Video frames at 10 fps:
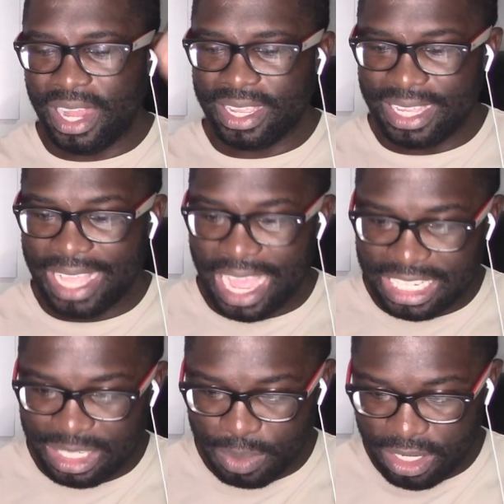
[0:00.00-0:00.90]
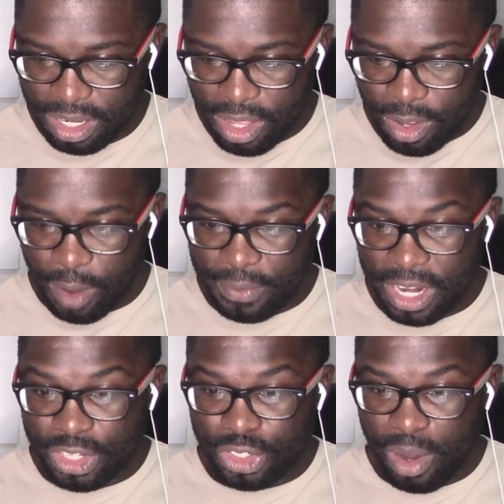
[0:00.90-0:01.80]
like a gasping, or if it
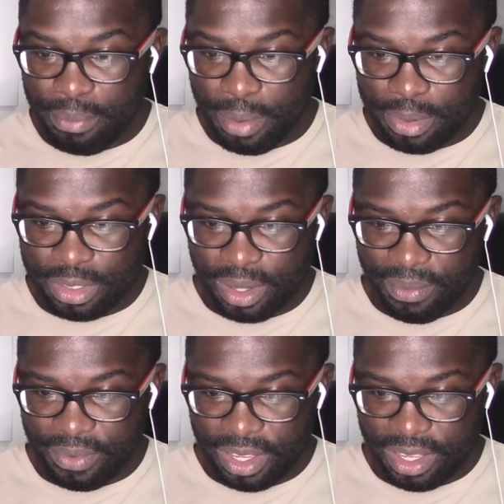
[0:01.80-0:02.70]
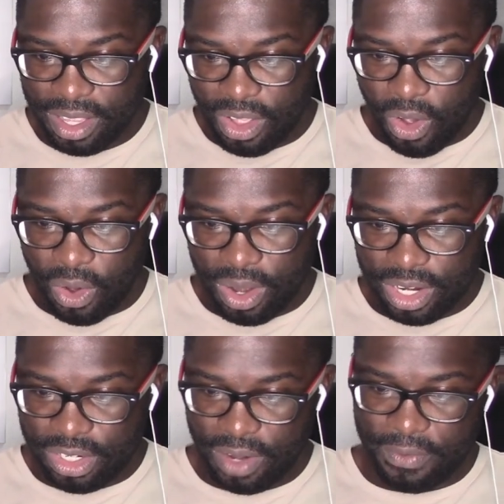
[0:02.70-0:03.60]
had jump up or something, or
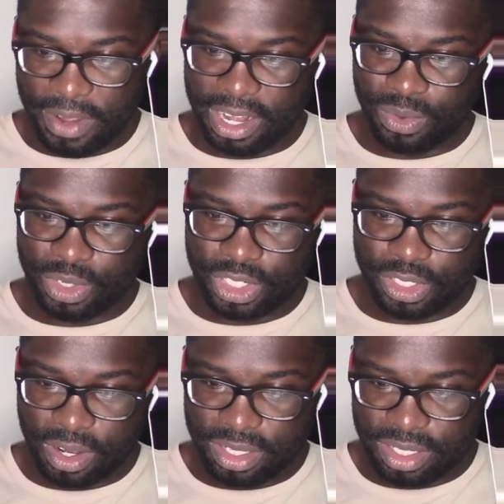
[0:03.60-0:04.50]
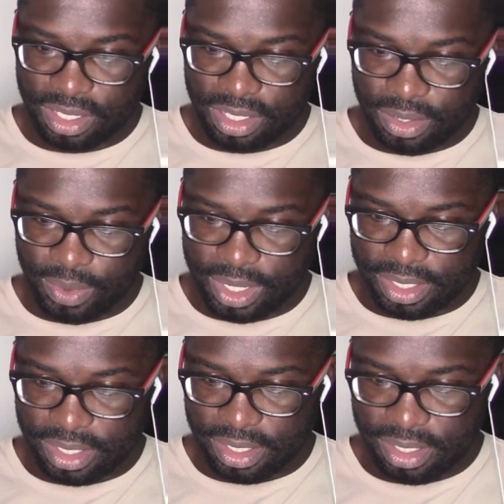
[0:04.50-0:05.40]
then the fact that it was shocked. Where
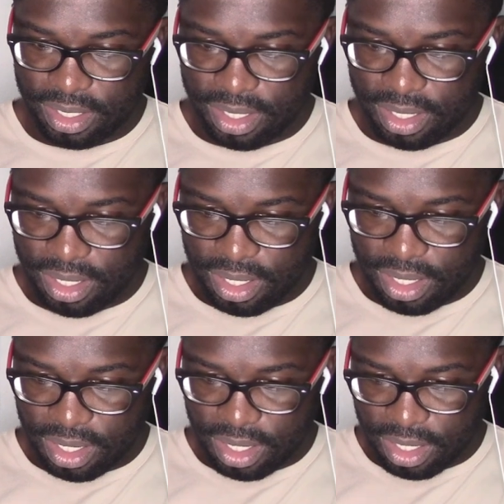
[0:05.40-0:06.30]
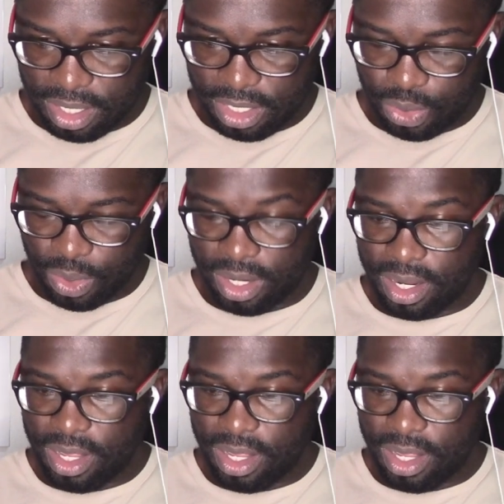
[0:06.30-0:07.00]
is it? This one.